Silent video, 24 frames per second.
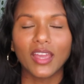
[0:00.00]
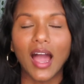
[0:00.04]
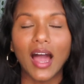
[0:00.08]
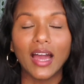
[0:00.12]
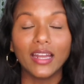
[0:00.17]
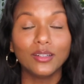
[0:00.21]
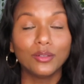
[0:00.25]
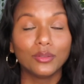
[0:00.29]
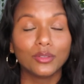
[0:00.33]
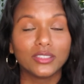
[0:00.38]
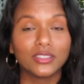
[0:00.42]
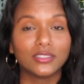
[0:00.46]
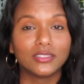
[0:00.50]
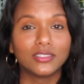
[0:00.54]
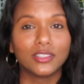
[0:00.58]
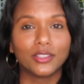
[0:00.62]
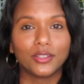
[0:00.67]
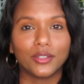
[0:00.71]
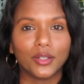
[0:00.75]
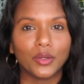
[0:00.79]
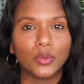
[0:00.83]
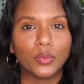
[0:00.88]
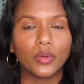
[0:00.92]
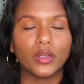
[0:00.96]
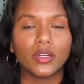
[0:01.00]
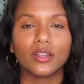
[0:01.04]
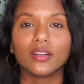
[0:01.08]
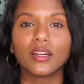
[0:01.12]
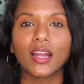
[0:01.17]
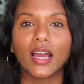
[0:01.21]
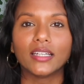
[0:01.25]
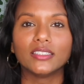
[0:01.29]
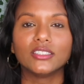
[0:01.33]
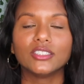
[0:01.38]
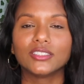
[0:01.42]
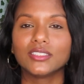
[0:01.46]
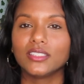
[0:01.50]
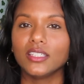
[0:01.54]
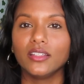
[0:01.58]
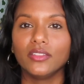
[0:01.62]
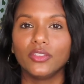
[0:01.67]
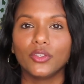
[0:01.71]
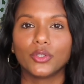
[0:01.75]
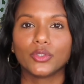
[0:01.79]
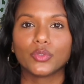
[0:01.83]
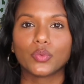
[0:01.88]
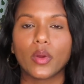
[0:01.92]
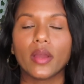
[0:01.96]
I don't consider it weird. I just think
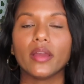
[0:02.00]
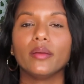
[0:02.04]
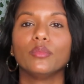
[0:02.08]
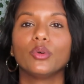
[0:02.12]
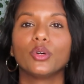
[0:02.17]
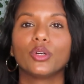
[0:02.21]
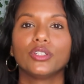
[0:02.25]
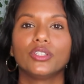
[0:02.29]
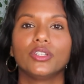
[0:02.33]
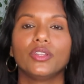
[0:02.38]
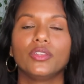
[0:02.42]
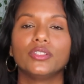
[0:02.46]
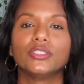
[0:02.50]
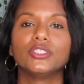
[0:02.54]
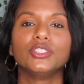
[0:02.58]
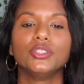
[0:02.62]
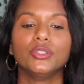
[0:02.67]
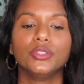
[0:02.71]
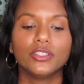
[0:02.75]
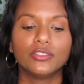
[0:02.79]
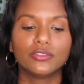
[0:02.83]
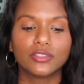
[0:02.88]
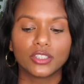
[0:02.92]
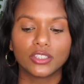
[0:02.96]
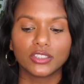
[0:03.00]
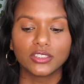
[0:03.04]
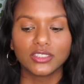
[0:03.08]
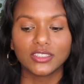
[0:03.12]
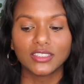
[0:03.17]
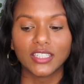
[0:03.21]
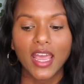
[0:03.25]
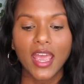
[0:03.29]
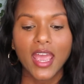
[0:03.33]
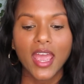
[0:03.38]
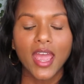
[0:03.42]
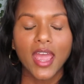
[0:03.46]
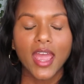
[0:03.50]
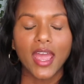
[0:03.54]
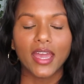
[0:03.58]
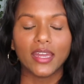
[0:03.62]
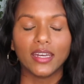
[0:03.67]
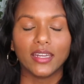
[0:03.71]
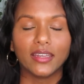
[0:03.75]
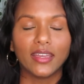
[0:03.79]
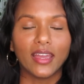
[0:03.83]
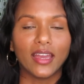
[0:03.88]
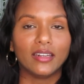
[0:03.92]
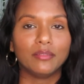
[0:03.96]
there's way more to this universe. And
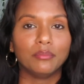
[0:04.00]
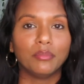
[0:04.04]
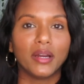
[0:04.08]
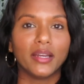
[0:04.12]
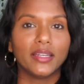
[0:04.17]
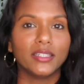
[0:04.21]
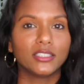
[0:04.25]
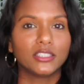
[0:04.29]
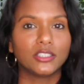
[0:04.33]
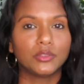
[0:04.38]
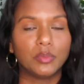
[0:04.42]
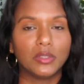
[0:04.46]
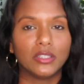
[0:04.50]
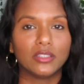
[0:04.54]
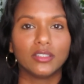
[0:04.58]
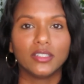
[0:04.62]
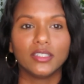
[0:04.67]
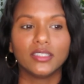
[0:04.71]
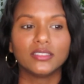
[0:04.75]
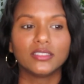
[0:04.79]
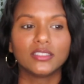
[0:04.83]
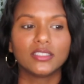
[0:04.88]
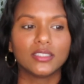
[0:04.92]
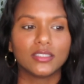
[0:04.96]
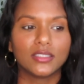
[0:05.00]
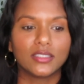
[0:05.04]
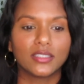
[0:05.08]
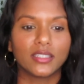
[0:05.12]
again, my experiences